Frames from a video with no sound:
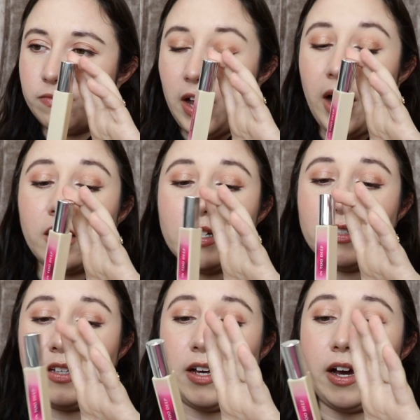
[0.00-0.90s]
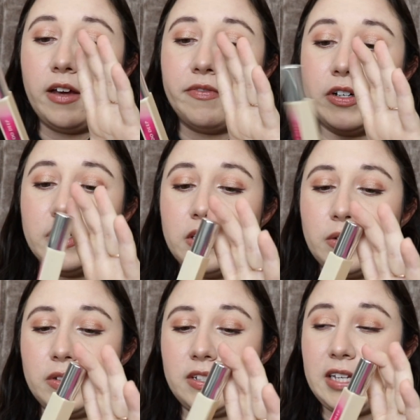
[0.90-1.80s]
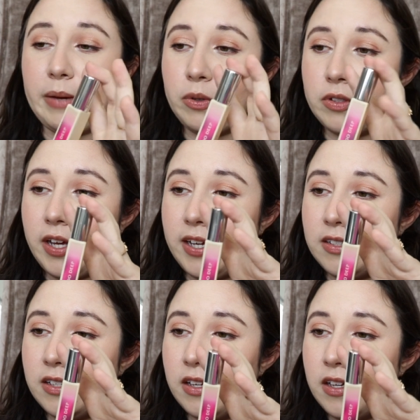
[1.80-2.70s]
I honestly thought at first this was a sample size,